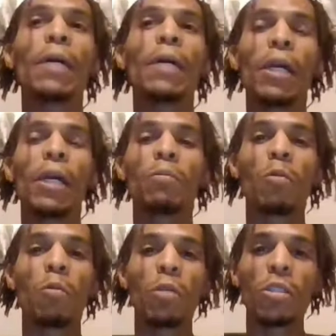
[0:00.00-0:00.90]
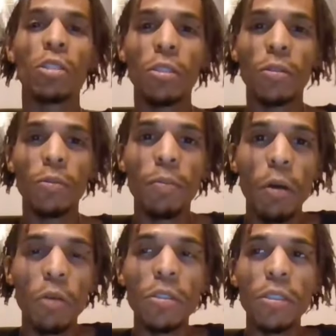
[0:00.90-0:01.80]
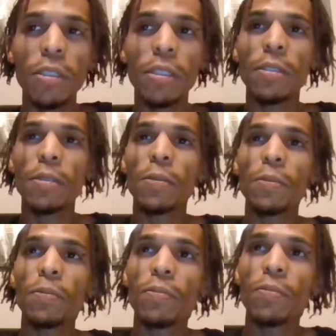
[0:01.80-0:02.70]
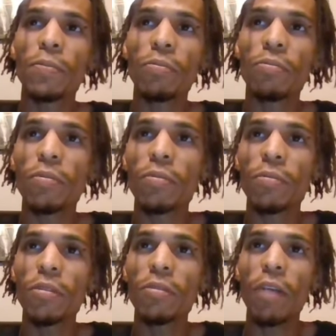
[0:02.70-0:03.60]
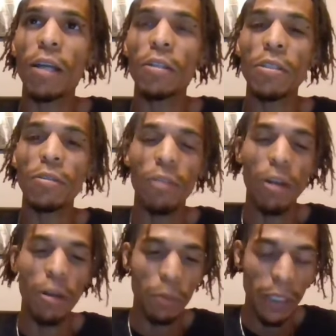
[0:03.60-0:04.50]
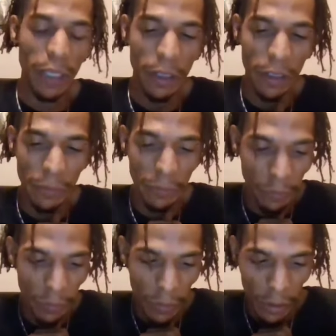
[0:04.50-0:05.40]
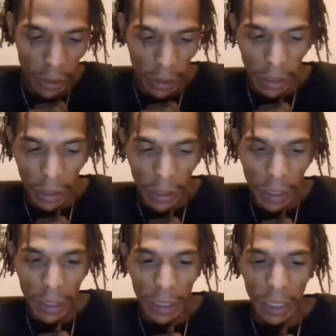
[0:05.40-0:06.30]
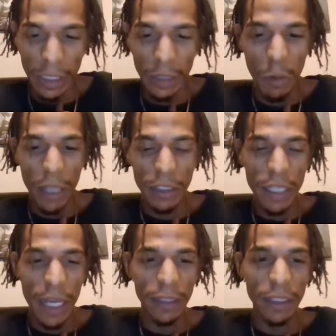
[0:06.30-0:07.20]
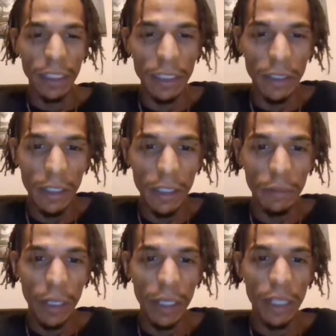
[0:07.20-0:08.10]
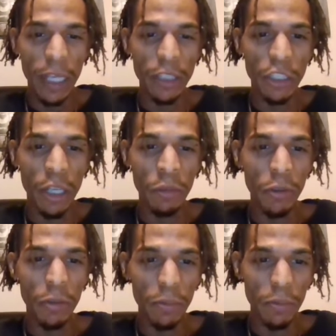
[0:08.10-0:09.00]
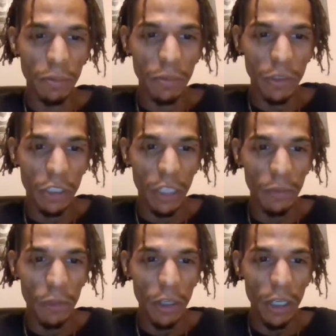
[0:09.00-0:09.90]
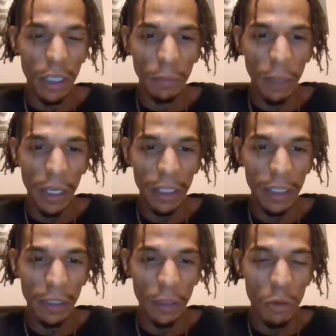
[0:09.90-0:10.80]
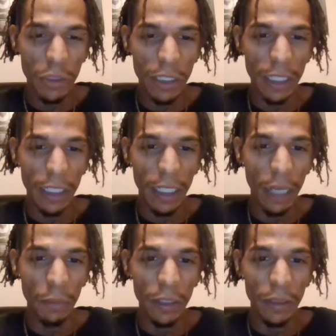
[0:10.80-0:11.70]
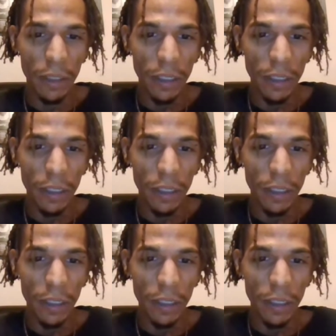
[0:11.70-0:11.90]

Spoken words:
man, which most of these fighters at Fart Pierro, they need to watch that lead hook, man, that shovel hook, man. They don't see it coming.